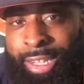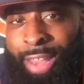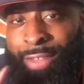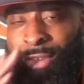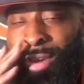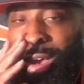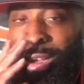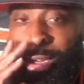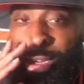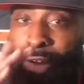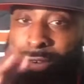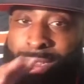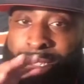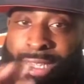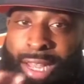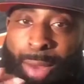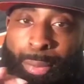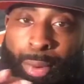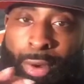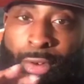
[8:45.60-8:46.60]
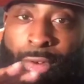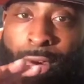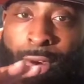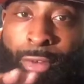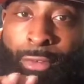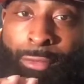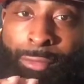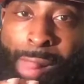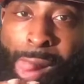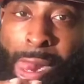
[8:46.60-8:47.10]
give y'all a little example
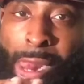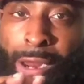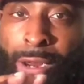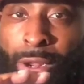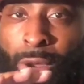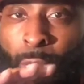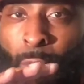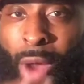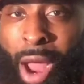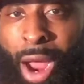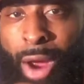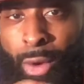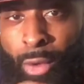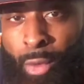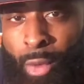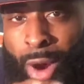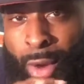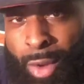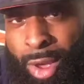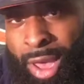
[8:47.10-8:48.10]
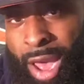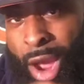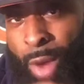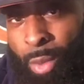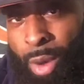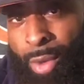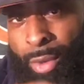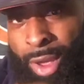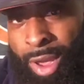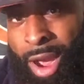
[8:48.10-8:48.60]
of where we
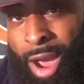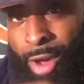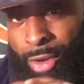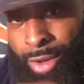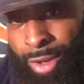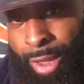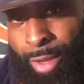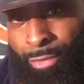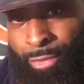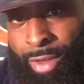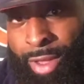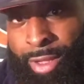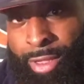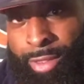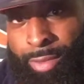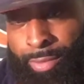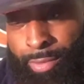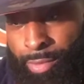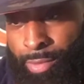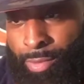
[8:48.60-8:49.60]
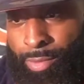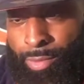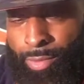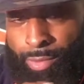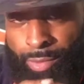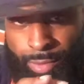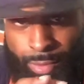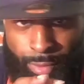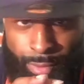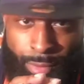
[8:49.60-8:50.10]
are on defense,
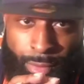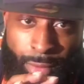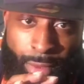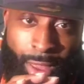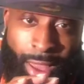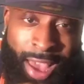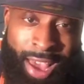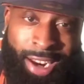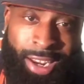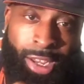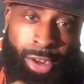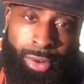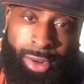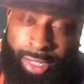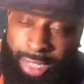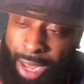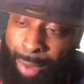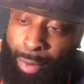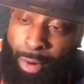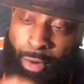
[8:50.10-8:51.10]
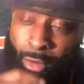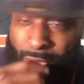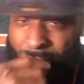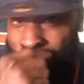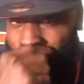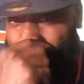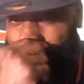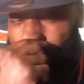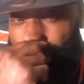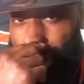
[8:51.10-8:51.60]
and a little example of
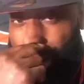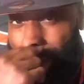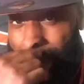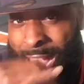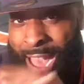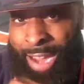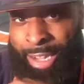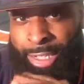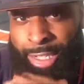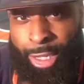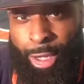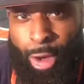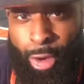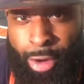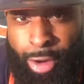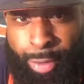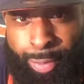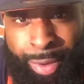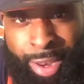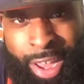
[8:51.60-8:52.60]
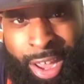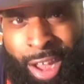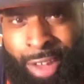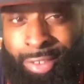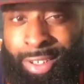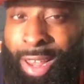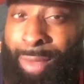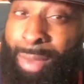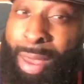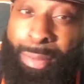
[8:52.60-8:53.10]
why I think we could actually go to the
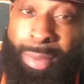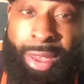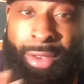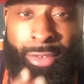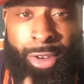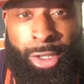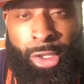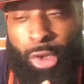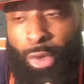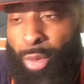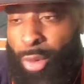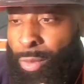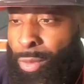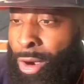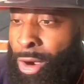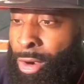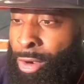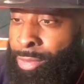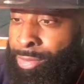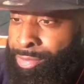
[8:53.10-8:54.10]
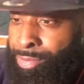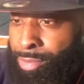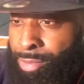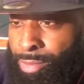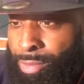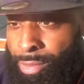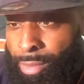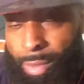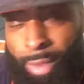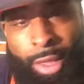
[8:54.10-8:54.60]
playoffs and maybe even the Super Bowl.
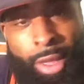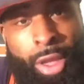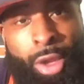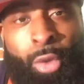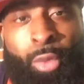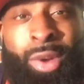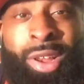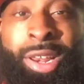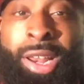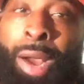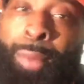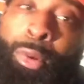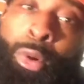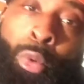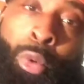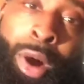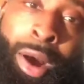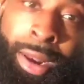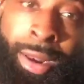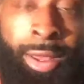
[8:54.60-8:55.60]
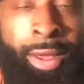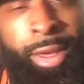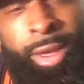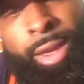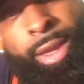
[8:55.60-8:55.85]
We number 1